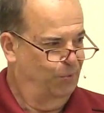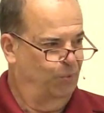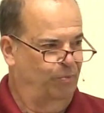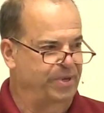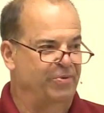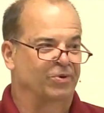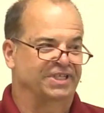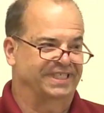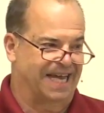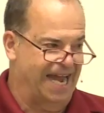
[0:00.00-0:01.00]
will be
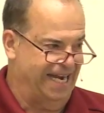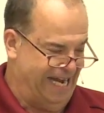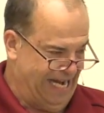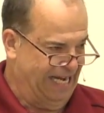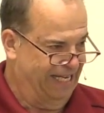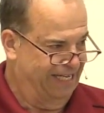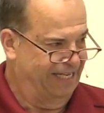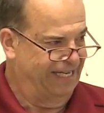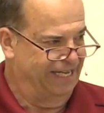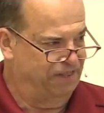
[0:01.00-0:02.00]
residing
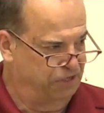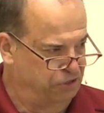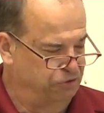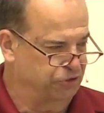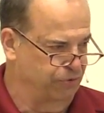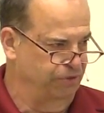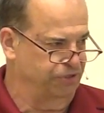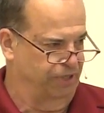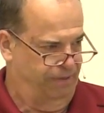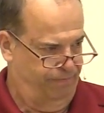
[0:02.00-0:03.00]
in the New
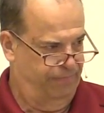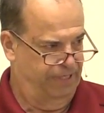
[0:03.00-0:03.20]
Jerusalem.